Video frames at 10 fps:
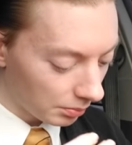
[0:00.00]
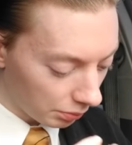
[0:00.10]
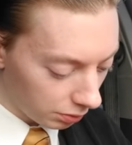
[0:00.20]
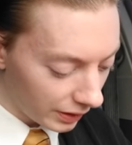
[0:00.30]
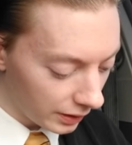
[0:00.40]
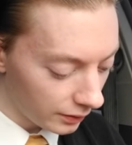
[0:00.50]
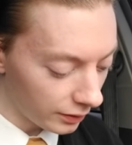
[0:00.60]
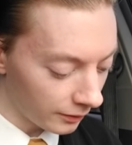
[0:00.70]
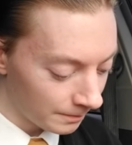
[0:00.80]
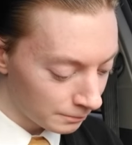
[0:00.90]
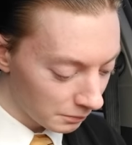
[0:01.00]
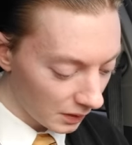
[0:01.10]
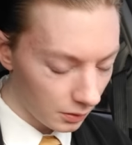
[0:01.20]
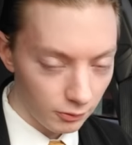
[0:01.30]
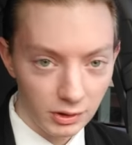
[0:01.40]
Please,
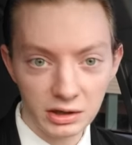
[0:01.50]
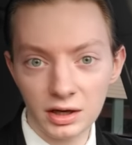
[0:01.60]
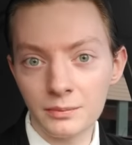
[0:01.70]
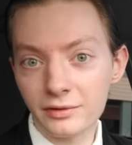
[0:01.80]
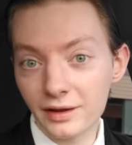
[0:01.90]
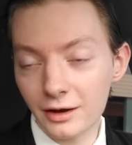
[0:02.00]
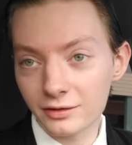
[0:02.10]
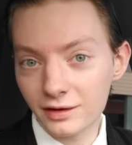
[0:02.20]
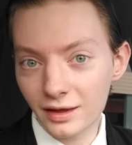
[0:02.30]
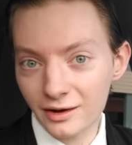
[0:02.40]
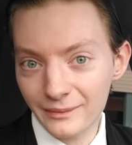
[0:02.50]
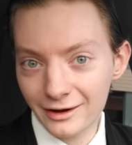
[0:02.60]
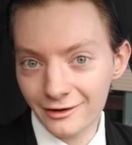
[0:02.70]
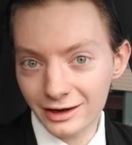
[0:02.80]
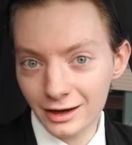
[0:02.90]
when it comes down to that
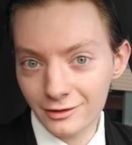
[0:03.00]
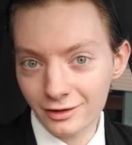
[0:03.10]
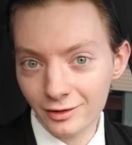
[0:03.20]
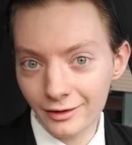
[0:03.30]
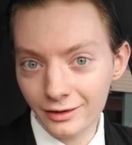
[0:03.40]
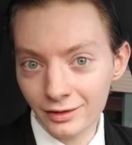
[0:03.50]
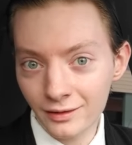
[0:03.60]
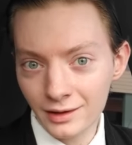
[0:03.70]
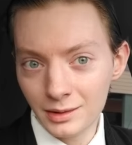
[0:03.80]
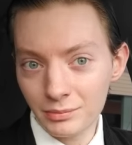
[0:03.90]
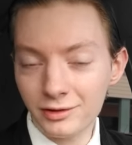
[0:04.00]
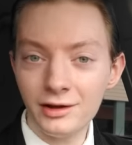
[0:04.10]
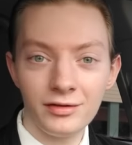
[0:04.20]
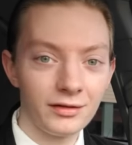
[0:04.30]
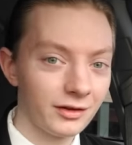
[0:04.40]
marinara sauce,
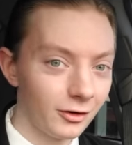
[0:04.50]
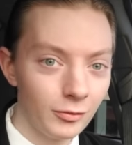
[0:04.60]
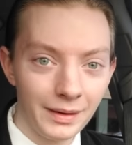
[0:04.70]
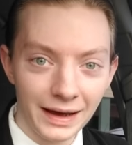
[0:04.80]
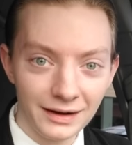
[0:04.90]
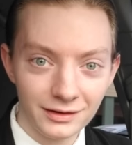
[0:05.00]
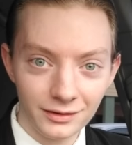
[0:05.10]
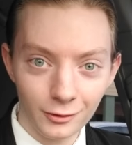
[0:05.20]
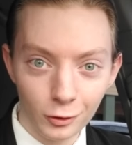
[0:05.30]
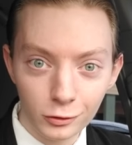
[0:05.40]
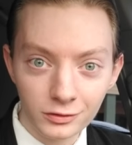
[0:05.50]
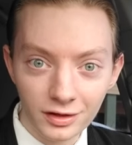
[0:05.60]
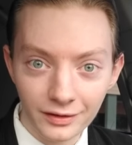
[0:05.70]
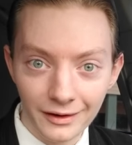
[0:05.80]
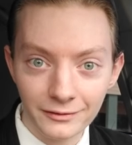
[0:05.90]
please just go back to the old
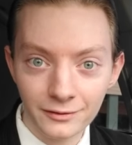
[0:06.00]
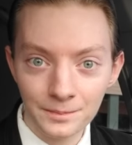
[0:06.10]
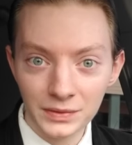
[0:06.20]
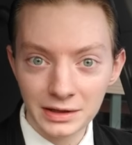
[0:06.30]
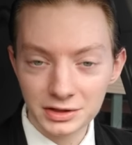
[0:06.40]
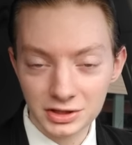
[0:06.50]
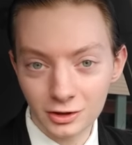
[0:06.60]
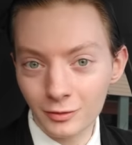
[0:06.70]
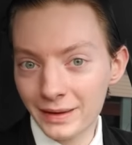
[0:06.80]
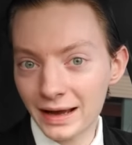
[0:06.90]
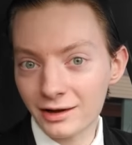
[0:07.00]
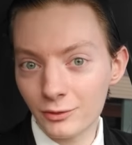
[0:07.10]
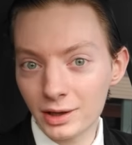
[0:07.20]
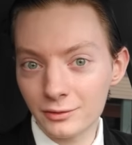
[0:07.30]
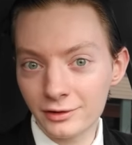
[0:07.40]
stuff. Just go back
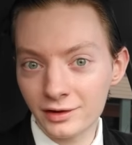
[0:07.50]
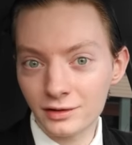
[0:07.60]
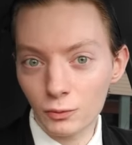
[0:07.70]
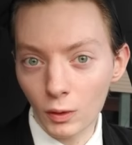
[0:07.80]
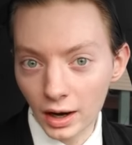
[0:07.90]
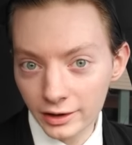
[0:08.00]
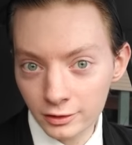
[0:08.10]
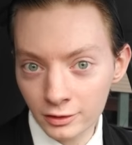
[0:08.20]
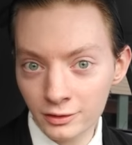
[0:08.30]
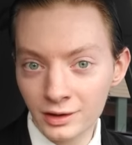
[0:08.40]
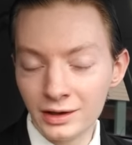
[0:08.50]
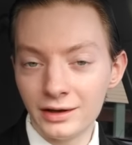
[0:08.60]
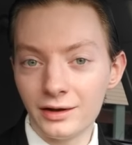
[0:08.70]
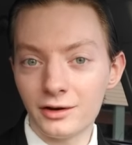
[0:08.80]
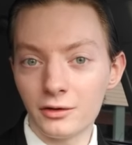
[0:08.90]
to when it was in the wider,
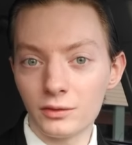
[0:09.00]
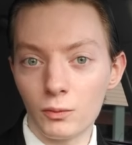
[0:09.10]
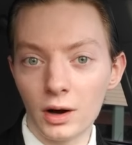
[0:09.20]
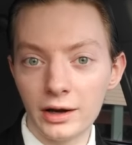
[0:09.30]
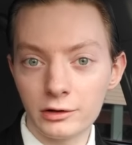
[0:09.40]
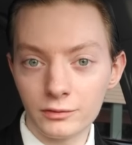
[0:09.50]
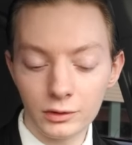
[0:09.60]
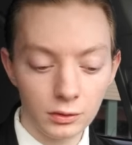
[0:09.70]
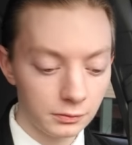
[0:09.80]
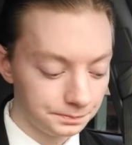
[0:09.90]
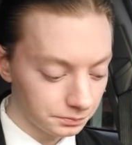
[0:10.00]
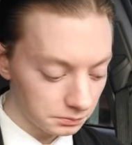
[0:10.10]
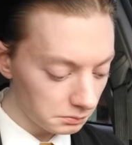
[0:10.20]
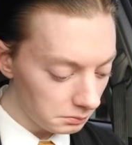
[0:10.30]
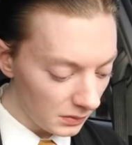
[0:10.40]
you know, the wider little
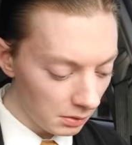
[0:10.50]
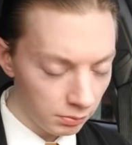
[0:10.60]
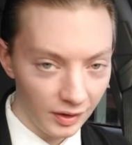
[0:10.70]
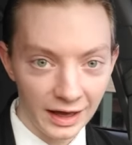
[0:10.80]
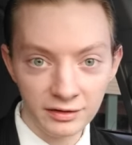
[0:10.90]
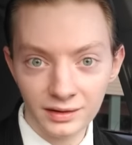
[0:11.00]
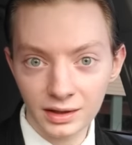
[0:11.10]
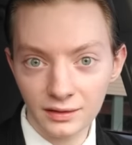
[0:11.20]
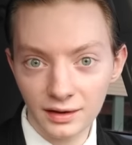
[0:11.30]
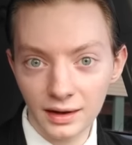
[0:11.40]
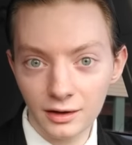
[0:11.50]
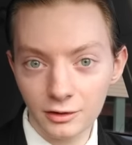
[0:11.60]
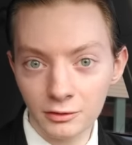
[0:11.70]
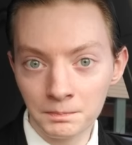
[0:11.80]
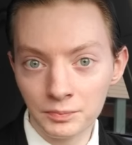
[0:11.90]
plastic
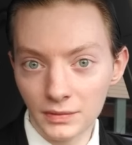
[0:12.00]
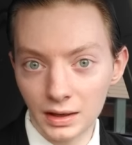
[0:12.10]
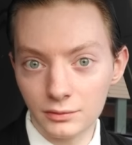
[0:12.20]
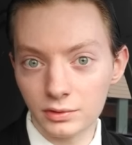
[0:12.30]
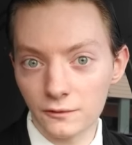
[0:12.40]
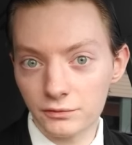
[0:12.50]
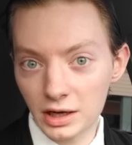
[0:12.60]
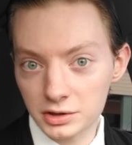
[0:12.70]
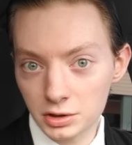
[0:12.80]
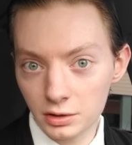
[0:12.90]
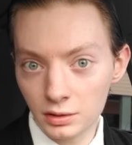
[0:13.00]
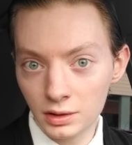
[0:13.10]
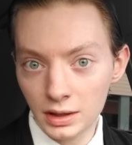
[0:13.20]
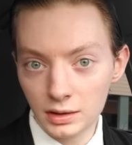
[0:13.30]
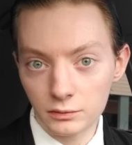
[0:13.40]
container, and it was fresher,
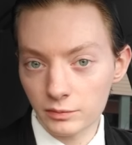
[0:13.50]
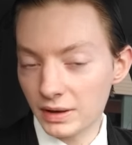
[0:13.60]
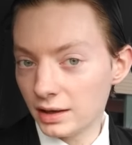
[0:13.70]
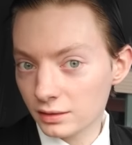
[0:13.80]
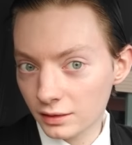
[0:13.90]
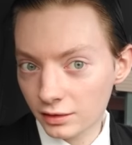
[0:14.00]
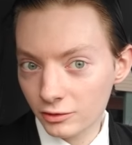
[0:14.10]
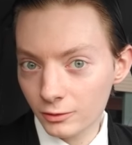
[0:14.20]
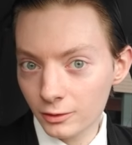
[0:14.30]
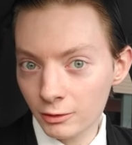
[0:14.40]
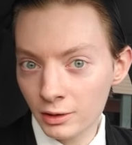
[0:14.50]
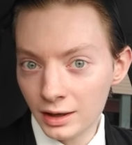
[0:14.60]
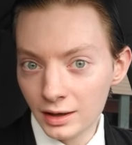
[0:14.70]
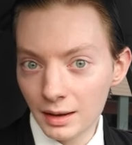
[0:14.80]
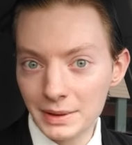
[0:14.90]
it was made in the store.
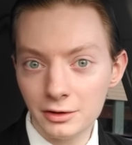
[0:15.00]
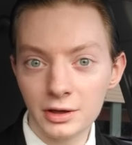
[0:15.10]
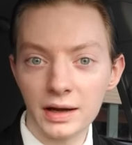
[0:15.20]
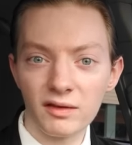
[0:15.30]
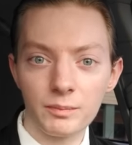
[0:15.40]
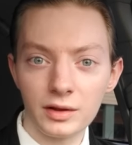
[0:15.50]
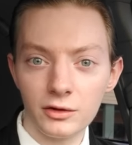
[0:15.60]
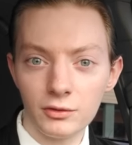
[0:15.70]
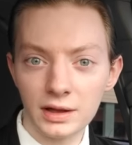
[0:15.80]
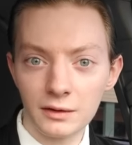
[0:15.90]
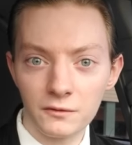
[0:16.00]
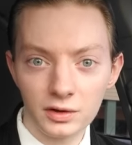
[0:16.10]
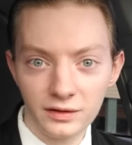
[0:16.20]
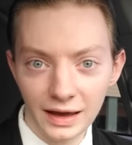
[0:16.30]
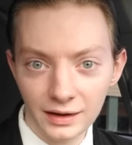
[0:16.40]
I mean, you guys have been doing that for
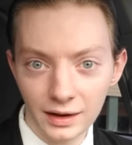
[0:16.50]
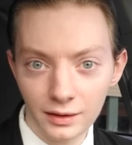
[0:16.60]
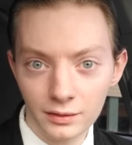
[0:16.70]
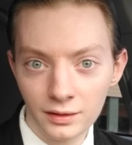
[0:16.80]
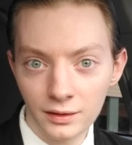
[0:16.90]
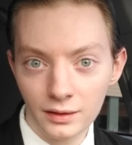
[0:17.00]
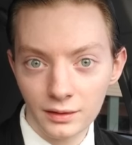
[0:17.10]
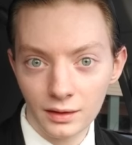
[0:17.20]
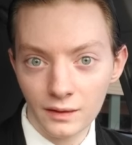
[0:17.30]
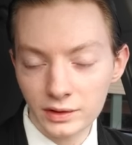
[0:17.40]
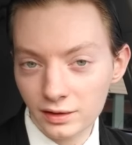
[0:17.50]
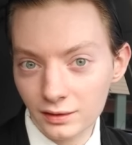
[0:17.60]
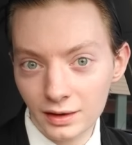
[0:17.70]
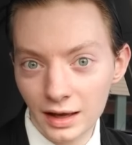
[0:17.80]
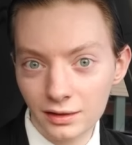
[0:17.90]
decades.
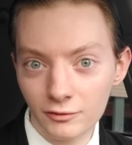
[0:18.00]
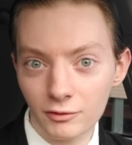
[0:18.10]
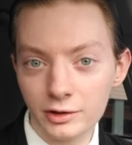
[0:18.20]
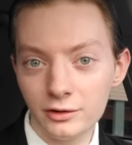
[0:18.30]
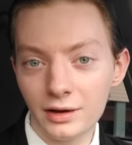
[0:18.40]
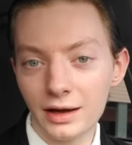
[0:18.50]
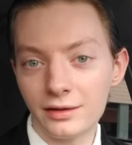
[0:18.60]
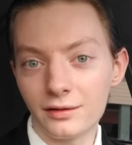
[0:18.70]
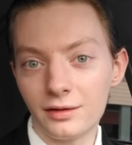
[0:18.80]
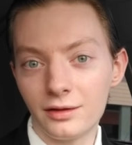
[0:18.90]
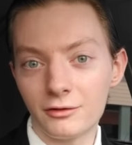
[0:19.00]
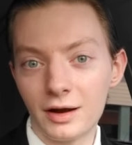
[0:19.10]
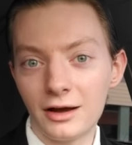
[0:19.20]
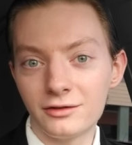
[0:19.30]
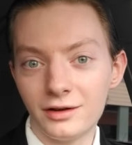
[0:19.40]
Obviously, it hasn't run you guys into the
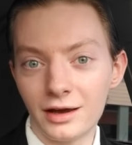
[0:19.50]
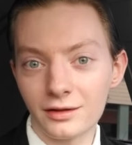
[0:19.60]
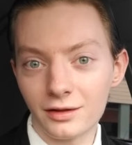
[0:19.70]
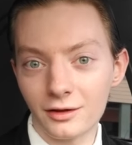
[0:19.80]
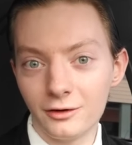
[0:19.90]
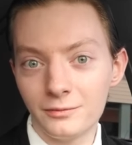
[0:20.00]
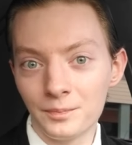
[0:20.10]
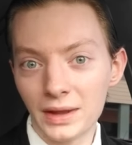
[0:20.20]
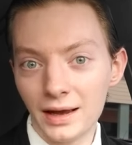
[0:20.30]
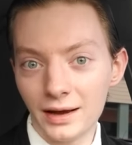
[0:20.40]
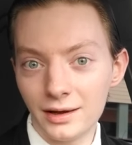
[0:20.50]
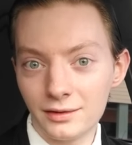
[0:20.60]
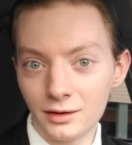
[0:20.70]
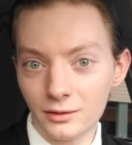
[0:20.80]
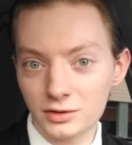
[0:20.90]
ground yet, so I
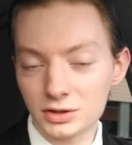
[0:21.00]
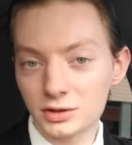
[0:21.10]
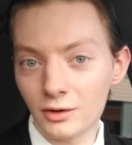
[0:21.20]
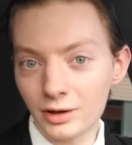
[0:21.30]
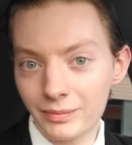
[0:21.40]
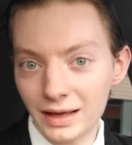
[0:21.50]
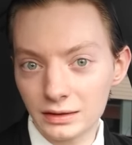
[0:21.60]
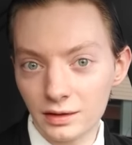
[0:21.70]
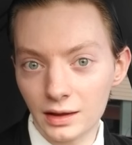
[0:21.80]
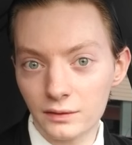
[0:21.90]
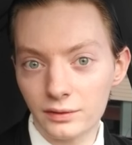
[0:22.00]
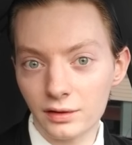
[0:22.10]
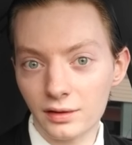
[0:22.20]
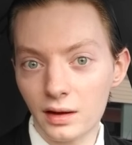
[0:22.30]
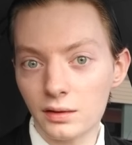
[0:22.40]
think just going back to that for the
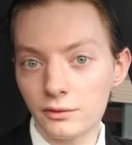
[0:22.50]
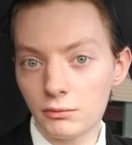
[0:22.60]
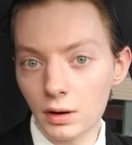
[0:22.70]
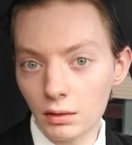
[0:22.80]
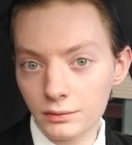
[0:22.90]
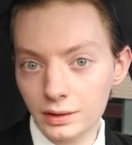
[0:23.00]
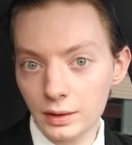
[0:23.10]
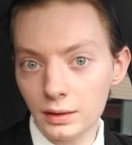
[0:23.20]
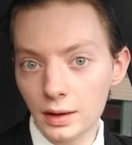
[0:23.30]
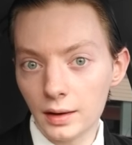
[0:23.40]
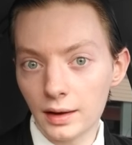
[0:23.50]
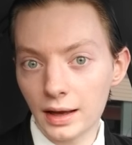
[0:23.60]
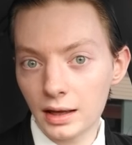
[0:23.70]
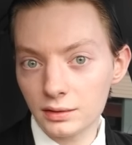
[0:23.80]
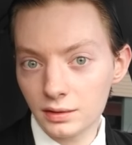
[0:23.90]
sake of quality
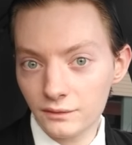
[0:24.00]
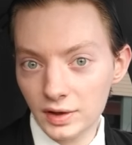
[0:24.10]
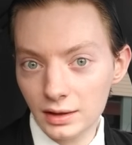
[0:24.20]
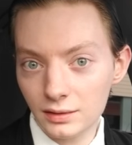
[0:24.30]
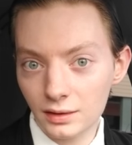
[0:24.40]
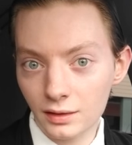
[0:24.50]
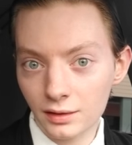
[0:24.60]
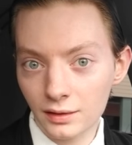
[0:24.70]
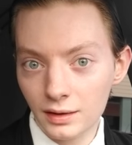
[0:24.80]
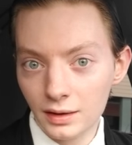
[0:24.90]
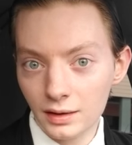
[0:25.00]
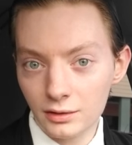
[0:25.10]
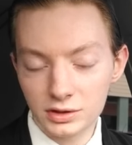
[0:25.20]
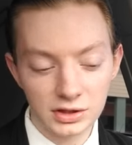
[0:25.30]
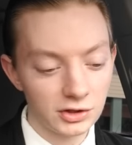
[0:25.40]
and convenience, it
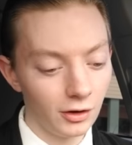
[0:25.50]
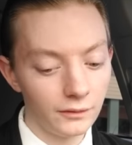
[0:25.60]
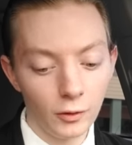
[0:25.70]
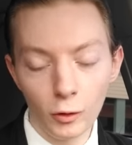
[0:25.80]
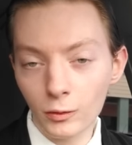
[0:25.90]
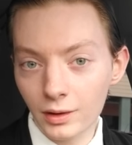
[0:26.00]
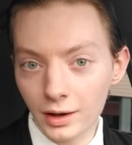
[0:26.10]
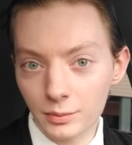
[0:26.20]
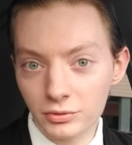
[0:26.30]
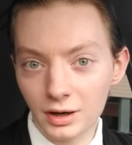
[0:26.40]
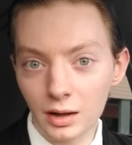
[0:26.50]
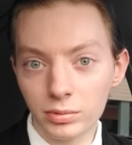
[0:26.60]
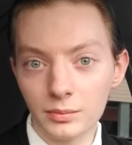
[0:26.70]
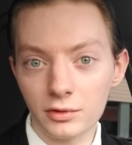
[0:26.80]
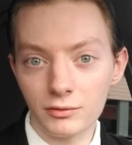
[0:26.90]
would just solve a whole lot of
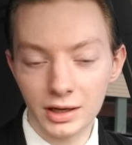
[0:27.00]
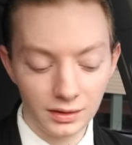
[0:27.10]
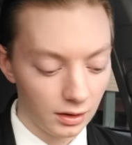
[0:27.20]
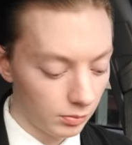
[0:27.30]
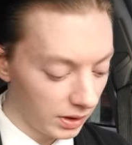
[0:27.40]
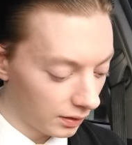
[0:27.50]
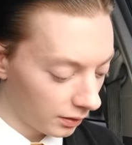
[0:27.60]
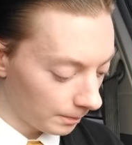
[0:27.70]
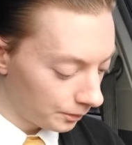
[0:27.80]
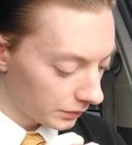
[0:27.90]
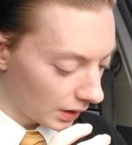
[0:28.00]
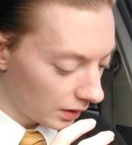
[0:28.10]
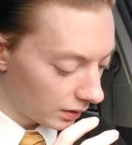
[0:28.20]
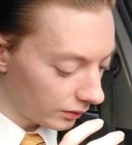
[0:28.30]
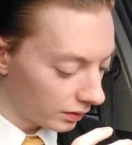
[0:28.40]
problems right there, because
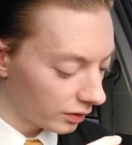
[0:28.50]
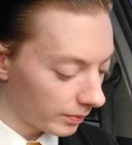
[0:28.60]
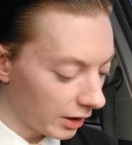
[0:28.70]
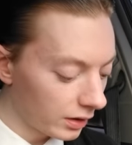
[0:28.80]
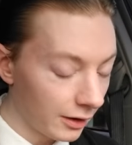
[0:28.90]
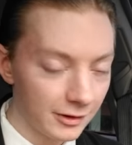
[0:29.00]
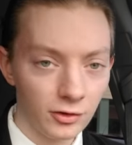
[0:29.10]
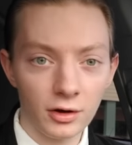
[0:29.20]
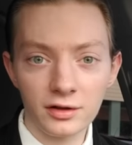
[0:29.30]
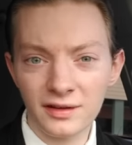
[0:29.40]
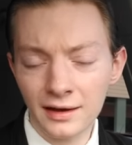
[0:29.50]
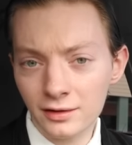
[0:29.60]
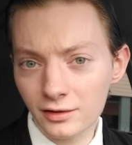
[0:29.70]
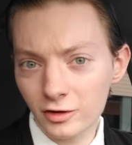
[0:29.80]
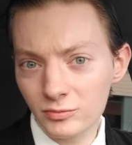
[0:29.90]
this marinara sauce
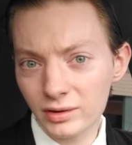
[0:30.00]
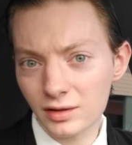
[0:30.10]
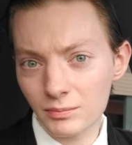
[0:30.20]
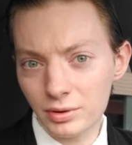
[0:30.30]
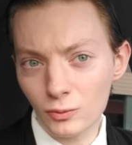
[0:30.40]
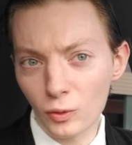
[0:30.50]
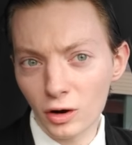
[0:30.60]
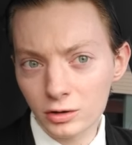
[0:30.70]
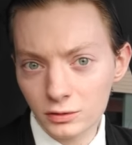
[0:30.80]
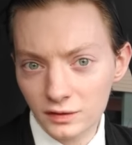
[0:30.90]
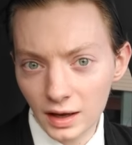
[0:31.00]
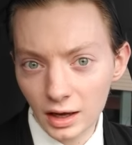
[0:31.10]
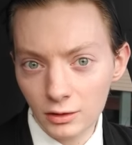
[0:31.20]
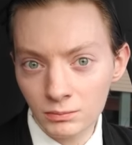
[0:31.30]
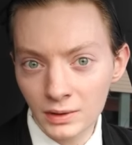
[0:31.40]
tastes good, but it's a bit watered
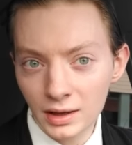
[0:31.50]
down.